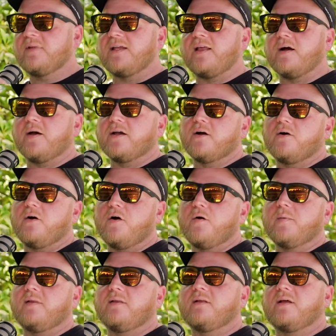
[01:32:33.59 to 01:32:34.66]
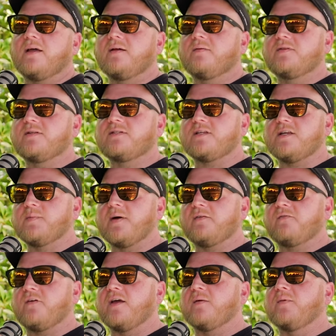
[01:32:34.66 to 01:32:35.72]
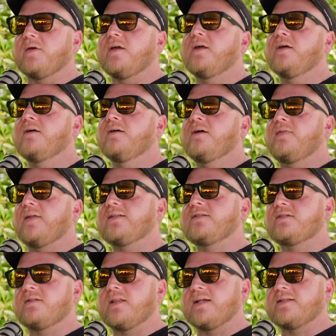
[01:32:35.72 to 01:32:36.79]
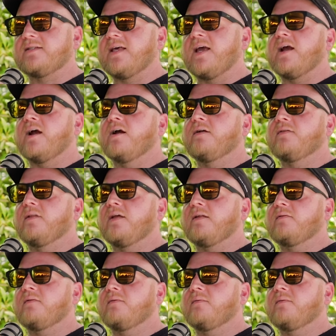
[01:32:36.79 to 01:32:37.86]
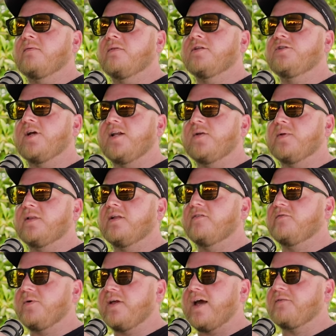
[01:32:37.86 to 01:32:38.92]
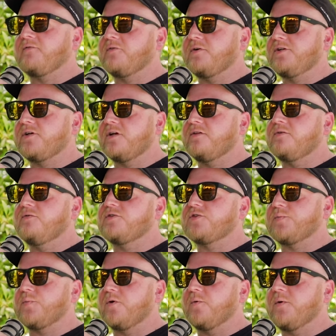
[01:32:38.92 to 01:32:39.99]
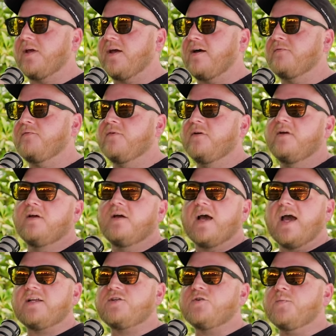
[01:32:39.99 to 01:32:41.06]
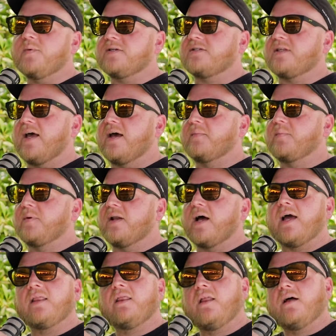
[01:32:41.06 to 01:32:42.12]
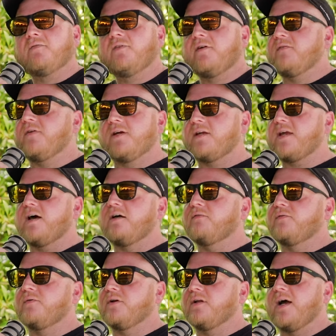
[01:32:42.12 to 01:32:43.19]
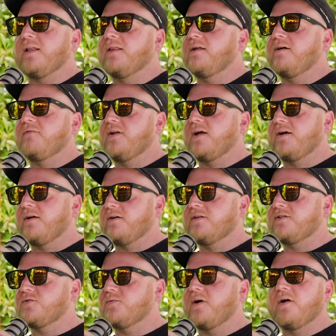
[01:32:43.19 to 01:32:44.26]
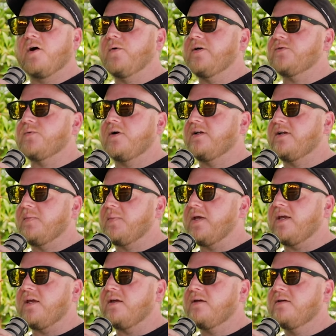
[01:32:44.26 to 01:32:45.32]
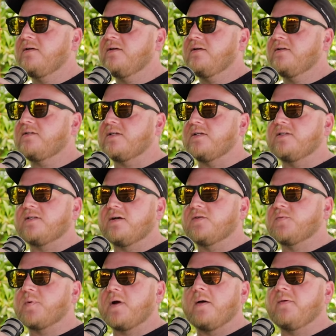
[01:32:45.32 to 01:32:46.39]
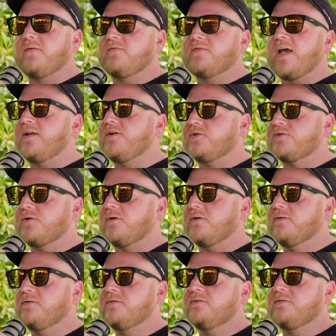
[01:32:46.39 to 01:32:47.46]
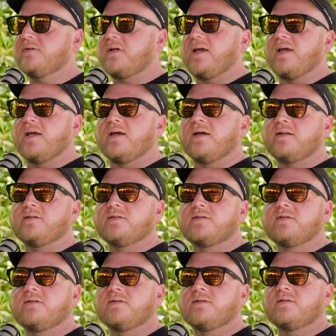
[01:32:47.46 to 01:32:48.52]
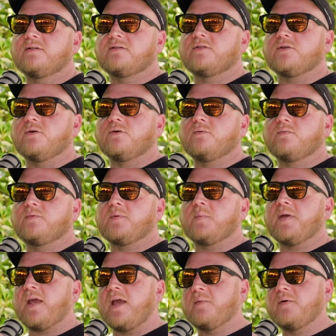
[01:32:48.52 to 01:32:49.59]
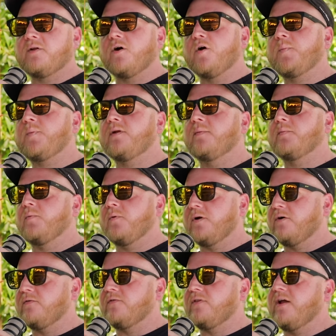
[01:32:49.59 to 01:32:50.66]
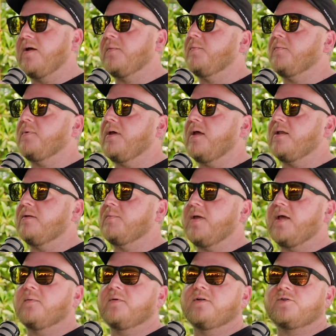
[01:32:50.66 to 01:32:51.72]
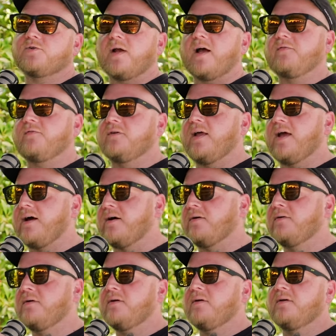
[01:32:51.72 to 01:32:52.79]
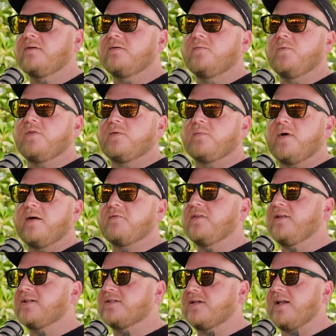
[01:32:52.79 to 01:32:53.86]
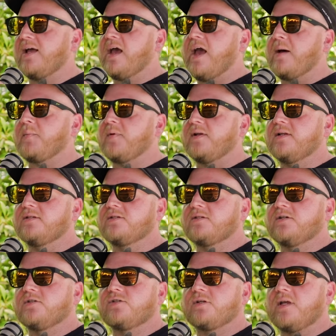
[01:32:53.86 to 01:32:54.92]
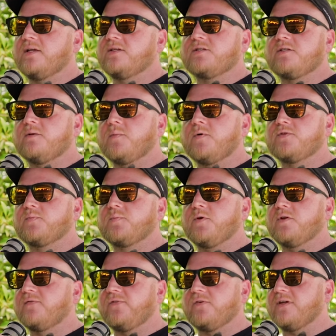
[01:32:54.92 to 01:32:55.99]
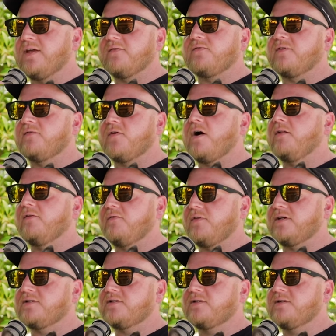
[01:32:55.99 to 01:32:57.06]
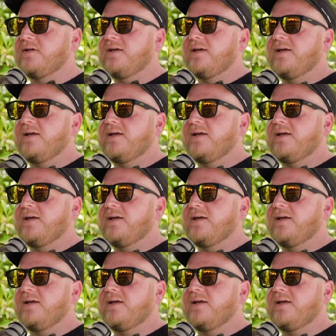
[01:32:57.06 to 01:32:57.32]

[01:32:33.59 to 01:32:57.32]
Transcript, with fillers: And now I go home and like to see my family that's that's there and that the genuine love we have for each other and the support we have. I do miss that, but I love living in California. I love it out here. This is where I always wanted to be since I was probably 10 years old. And so to be able to open up one over there and, and be able to travel now with everything that's going to happen is just is the most beautiful gift of all of this.